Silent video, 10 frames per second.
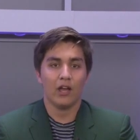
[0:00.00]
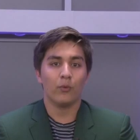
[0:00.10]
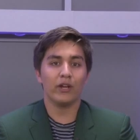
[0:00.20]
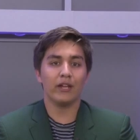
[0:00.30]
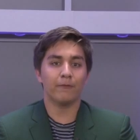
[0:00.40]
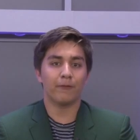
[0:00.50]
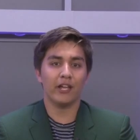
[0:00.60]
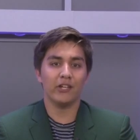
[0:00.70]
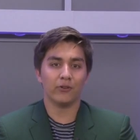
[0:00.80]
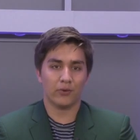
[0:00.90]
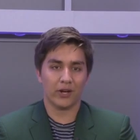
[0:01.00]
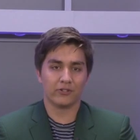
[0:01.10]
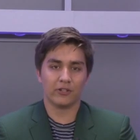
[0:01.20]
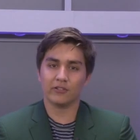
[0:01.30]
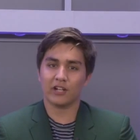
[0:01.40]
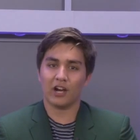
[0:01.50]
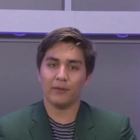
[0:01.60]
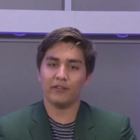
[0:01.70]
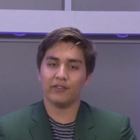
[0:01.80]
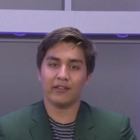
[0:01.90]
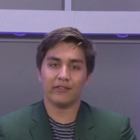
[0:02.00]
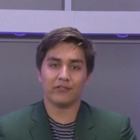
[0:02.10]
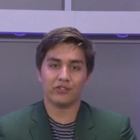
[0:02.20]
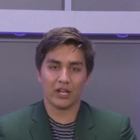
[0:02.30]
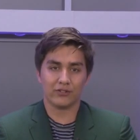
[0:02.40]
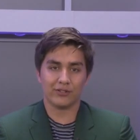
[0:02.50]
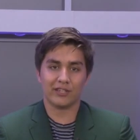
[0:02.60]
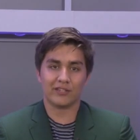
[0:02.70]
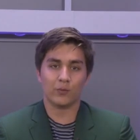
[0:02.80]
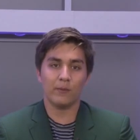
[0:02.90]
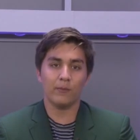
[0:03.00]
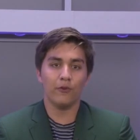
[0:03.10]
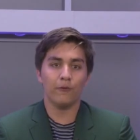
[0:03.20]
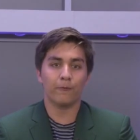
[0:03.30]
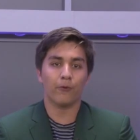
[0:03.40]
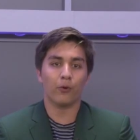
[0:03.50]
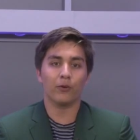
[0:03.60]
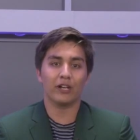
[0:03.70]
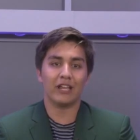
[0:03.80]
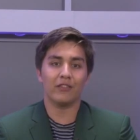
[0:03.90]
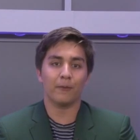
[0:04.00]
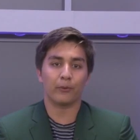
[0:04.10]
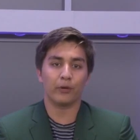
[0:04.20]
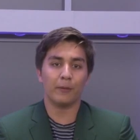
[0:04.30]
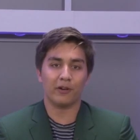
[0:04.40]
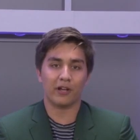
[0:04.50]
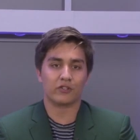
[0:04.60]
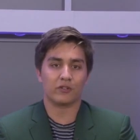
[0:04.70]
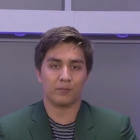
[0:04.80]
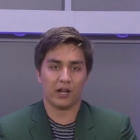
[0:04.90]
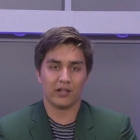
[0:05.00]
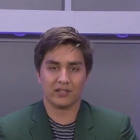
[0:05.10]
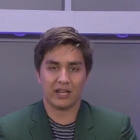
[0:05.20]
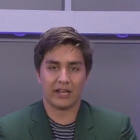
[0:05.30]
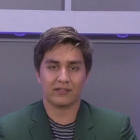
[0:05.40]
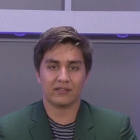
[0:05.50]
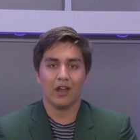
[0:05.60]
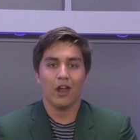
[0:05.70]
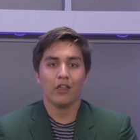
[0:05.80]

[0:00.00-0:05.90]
We invite your questions, comments, and suggestions as we move forward in the pre-production process process.